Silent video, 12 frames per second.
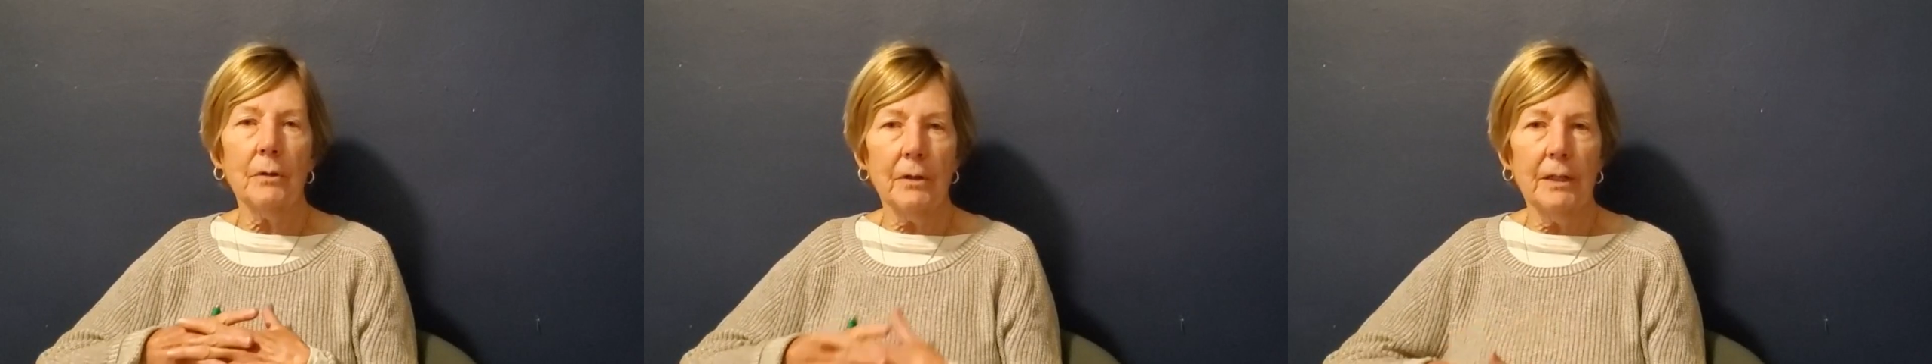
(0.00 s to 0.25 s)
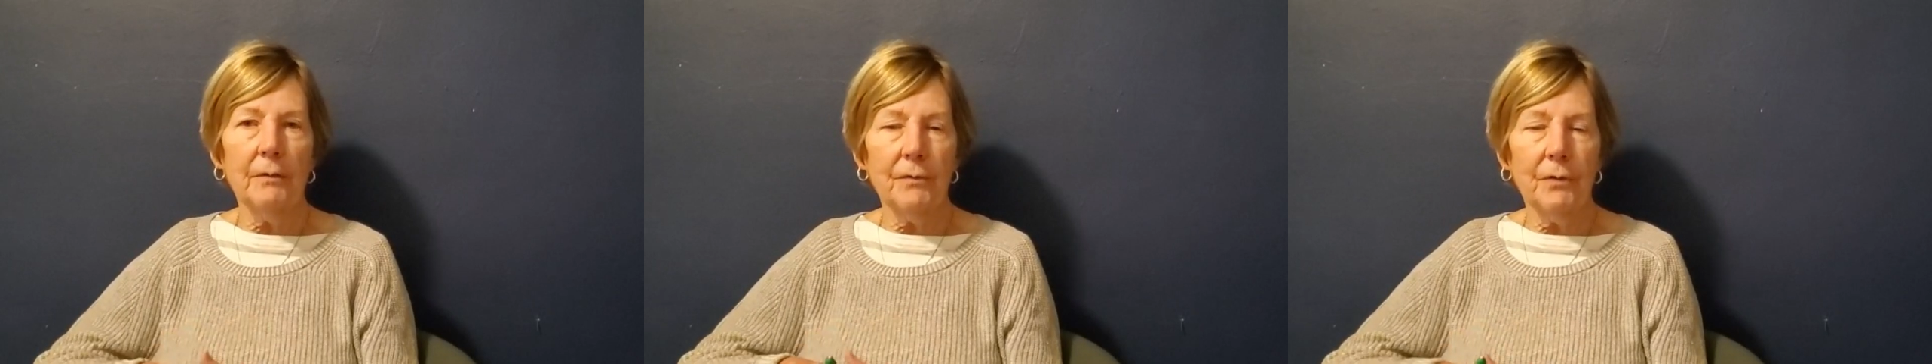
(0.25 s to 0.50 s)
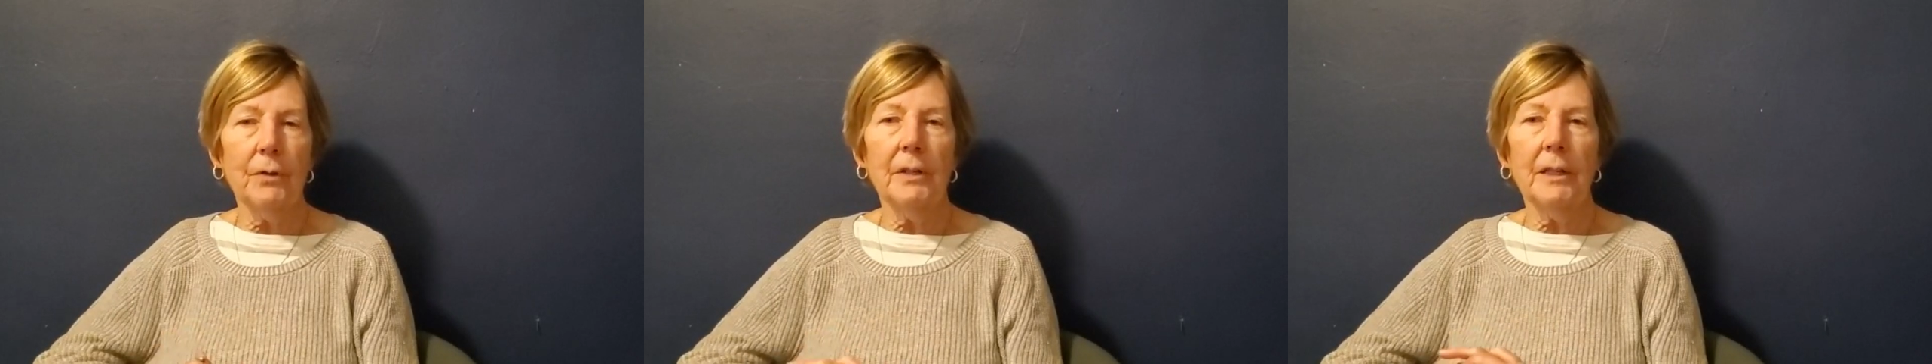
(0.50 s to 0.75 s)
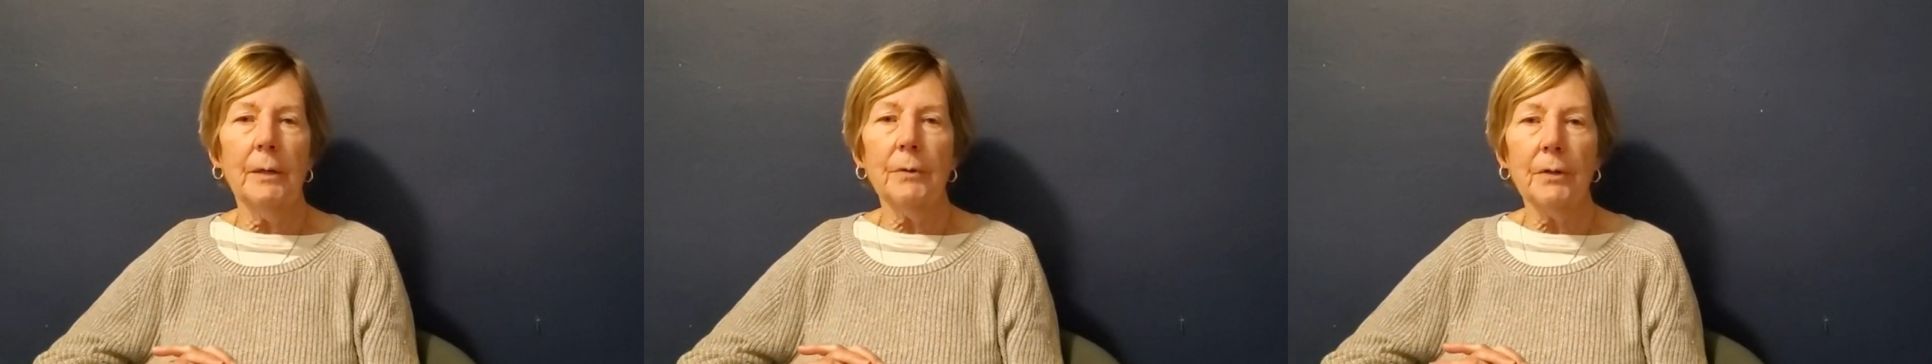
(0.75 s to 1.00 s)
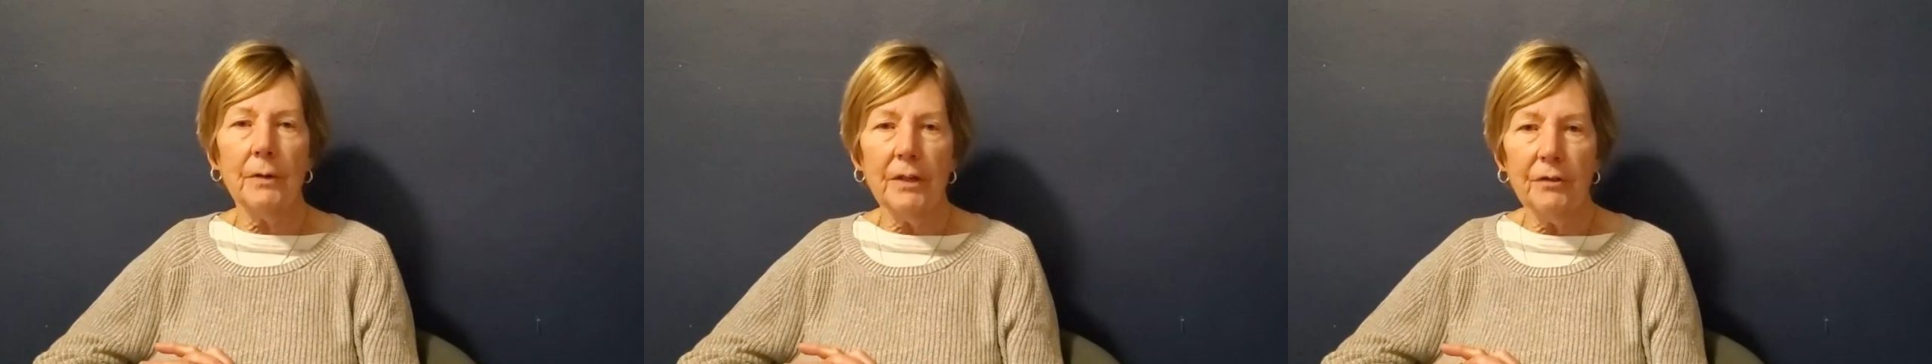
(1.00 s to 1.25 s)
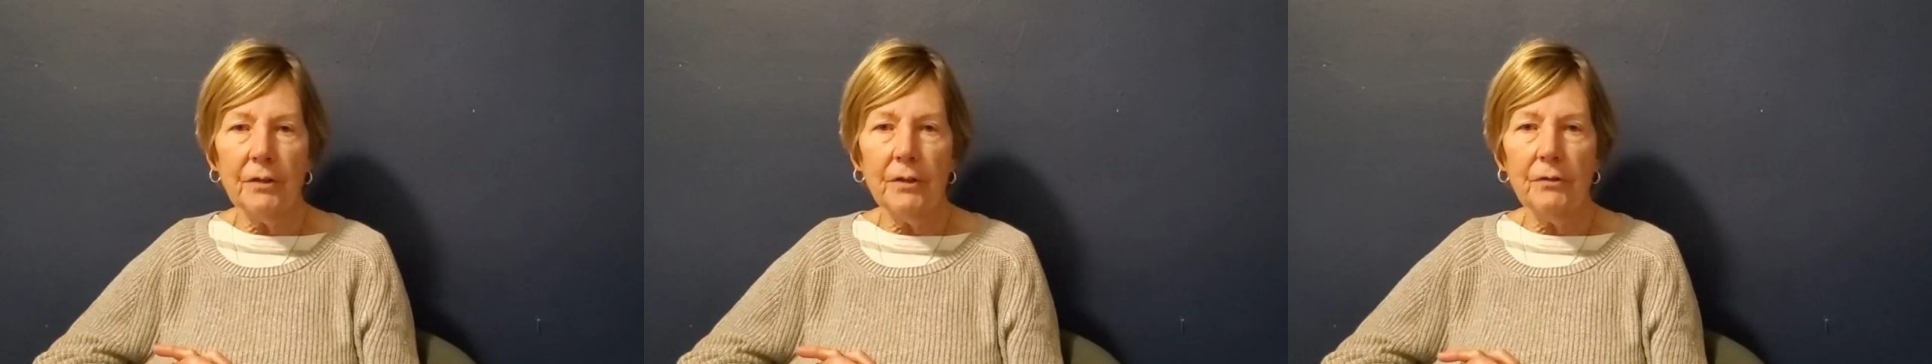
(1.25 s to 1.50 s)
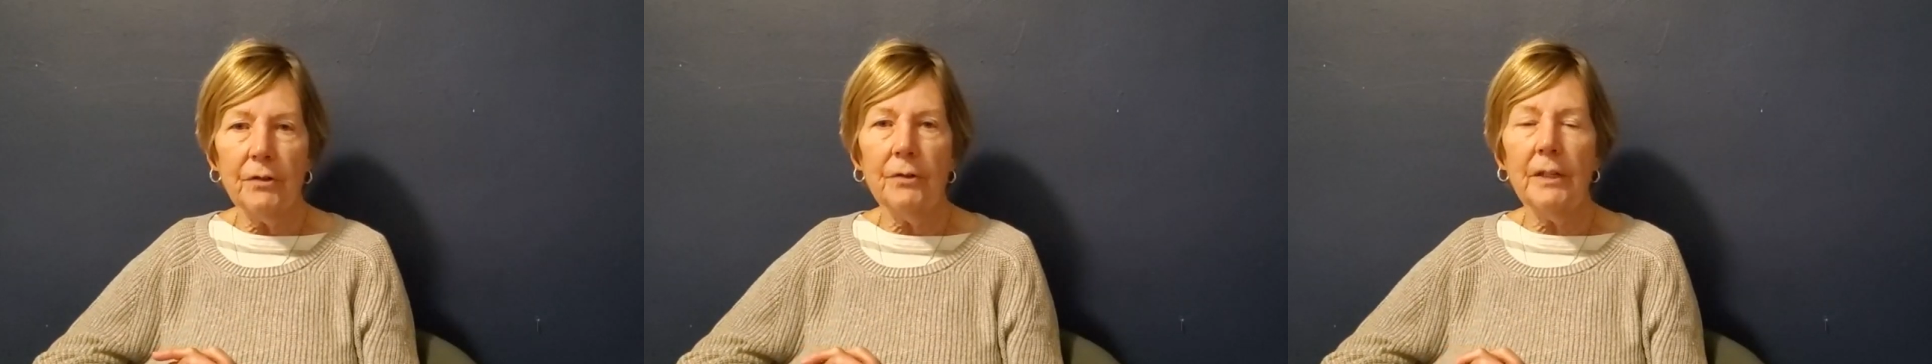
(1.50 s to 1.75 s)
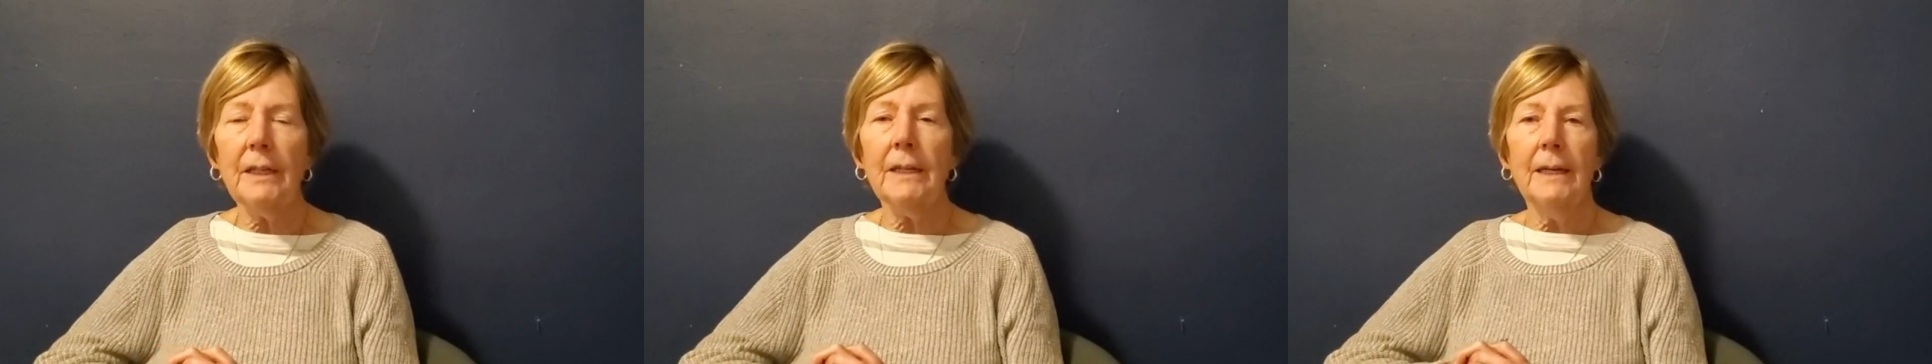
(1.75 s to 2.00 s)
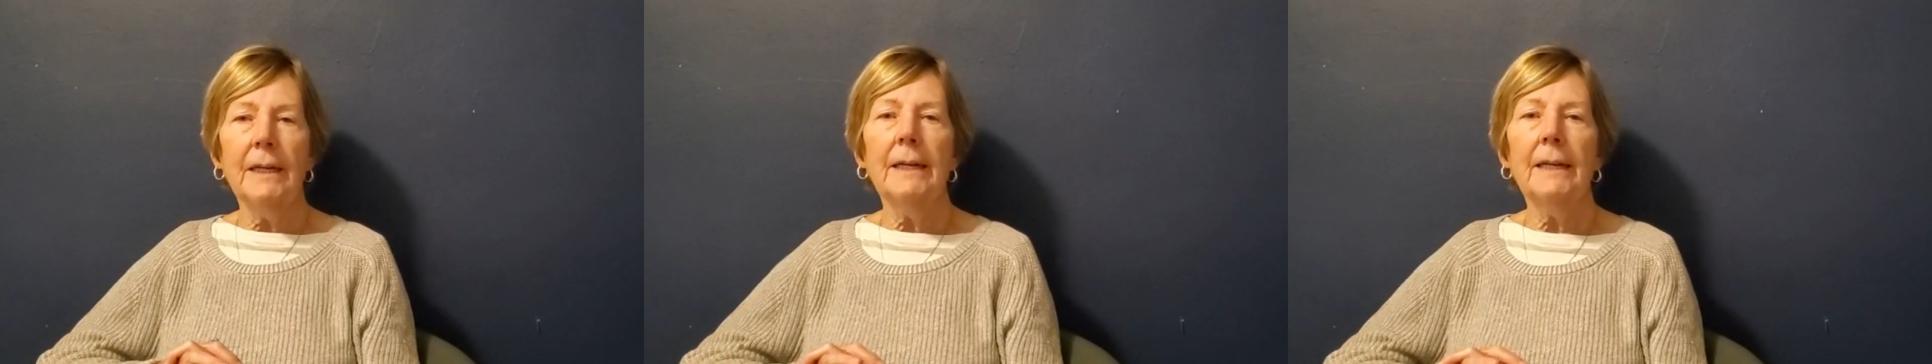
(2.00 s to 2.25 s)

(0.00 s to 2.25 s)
looking for an immigration attorney,